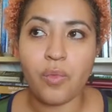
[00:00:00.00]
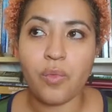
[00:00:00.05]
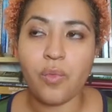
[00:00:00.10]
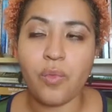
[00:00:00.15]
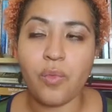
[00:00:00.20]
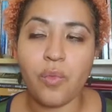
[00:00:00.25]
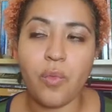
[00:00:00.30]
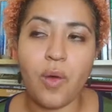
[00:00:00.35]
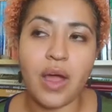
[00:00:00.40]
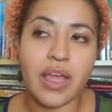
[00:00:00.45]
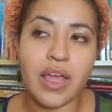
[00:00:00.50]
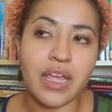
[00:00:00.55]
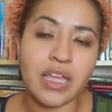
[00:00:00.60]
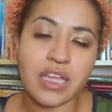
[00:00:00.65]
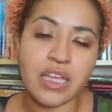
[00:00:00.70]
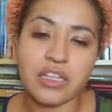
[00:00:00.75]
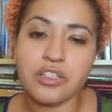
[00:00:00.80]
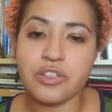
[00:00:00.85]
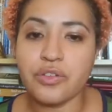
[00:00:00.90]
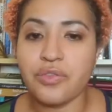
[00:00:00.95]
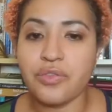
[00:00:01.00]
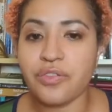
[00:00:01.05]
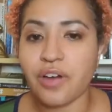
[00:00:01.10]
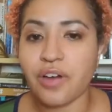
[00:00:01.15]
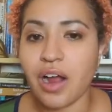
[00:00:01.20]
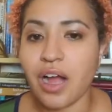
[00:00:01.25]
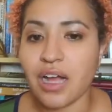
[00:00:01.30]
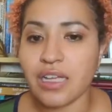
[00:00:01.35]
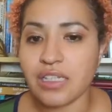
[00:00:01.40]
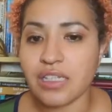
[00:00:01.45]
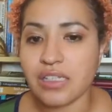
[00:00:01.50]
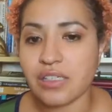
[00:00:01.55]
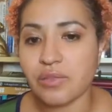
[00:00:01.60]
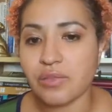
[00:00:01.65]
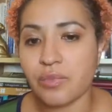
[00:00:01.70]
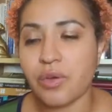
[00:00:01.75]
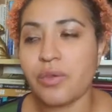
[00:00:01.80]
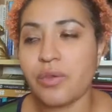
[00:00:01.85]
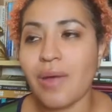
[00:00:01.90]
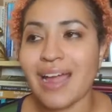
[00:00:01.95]
what it can do for us.
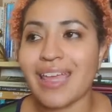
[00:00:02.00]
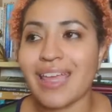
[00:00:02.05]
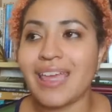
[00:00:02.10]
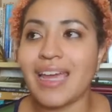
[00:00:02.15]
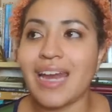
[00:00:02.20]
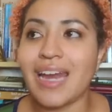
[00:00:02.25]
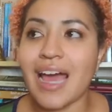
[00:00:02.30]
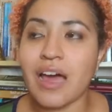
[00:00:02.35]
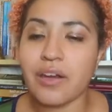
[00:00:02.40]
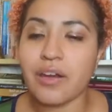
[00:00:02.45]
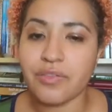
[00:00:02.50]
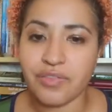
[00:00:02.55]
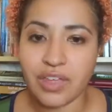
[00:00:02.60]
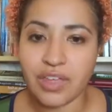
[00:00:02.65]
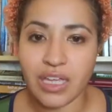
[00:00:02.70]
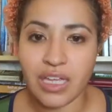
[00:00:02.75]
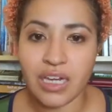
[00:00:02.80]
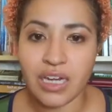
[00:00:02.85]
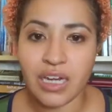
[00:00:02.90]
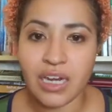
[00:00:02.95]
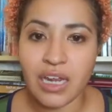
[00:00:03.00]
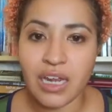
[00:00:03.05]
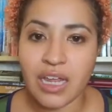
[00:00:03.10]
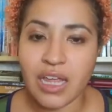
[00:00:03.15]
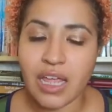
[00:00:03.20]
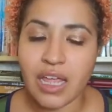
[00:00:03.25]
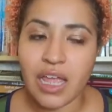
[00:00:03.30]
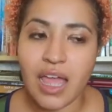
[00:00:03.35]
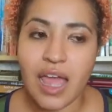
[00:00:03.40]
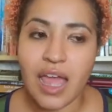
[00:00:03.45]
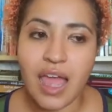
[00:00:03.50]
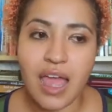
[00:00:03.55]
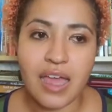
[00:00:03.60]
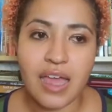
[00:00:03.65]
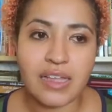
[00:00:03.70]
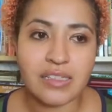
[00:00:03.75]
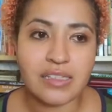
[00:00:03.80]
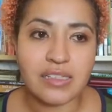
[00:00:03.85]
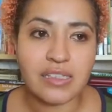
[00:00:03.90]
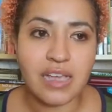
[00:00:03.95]
What do I get out of it?
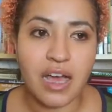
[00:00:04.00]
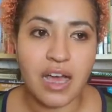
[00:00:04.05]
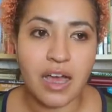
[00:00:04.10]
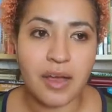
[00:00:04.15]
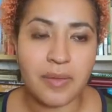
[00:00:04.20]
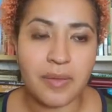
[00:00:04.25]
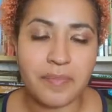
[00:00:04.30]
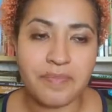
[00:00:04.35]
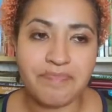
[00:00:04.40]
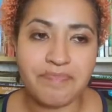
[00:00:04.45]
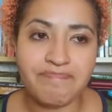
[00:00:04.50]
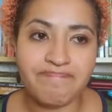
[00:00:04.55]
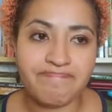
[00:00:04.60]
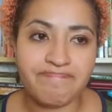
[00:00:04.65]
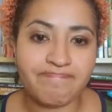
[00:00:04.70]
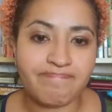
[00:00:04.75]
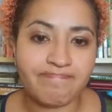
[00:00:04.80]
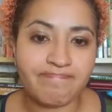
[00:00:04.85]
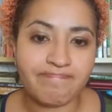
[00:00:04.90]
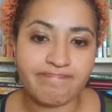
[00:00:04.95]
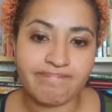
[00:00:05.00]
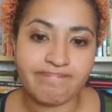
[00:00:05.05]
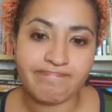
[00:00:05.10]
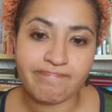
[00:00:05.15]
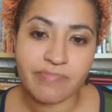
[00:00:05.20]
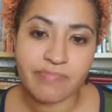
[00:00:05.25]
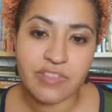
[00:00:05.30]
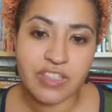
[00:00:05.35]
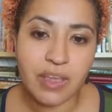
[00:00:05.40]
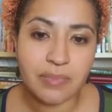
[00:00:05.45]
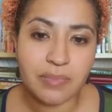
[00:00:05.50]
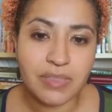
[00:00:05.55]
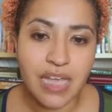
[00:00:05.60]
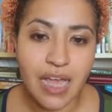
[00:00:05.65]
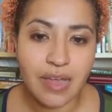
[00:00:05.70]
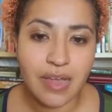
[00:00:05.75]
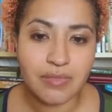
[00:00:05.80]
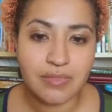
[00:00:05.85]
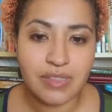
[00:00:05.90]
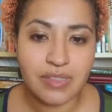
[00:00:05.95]
And um,
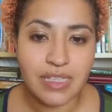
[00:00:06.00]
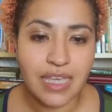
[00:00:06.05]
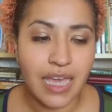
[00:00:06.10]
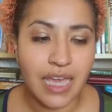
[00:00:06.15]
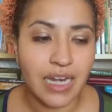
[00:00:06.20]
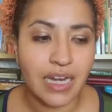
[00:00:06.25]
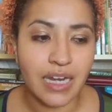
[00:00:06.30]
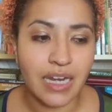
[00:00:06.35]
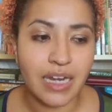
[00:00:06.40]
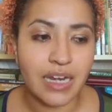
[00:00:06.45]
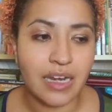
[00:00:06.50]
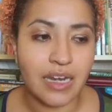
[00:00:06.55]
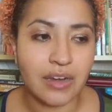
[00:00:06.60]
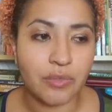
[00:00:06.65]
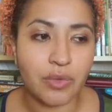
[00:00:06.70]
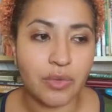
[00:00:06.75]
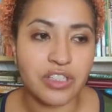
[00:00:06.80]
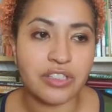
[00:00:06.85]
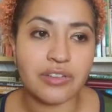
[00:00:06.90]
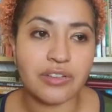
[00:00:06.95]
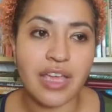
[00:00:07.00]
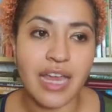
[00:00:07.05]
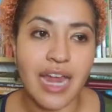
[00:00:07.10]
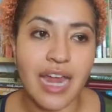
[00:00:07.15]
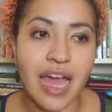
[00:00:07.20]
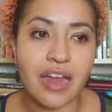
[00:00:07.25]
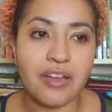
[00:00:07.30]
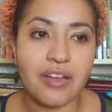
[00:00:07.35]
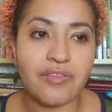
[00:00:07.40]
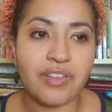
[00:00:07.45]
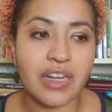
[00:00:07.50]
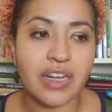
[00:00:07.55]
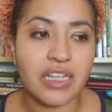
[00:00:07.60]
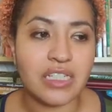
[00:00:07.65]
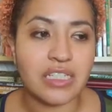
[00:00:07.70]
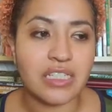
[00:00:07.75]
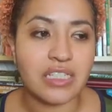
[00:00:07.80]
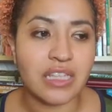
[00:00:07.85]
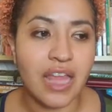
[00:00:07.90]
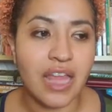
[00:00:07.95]
sometimes getting what you get out of it
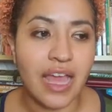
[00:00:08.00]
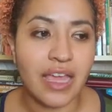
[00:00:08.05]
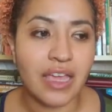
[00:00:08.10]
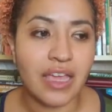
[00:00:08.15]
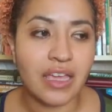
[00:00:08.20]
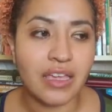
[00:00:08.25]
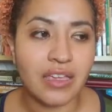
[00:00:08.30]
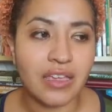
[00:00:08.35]
is like